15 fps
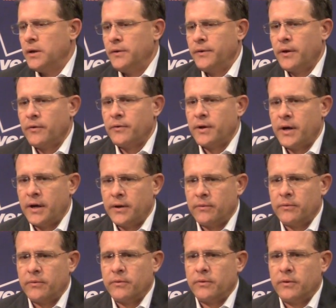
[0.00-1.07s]
And the other night,
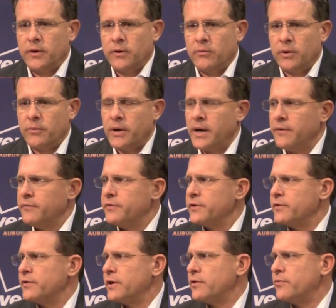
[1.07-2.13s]
you know, we were having
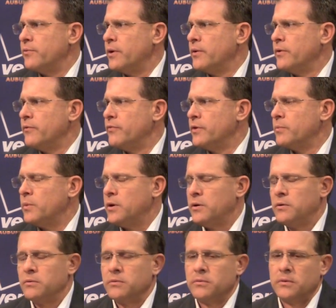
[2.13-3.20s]
success running the
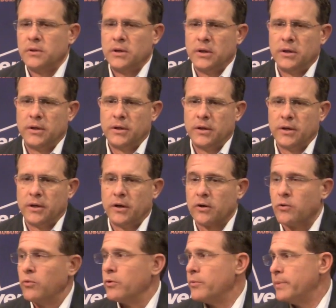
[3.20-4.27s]
football, and our
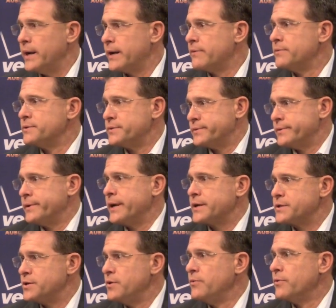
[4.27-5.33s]
quarterback was
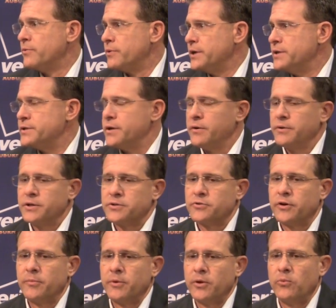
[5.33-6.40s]
executing the read zone
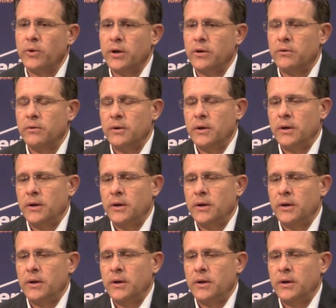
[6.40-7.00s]
extremely well.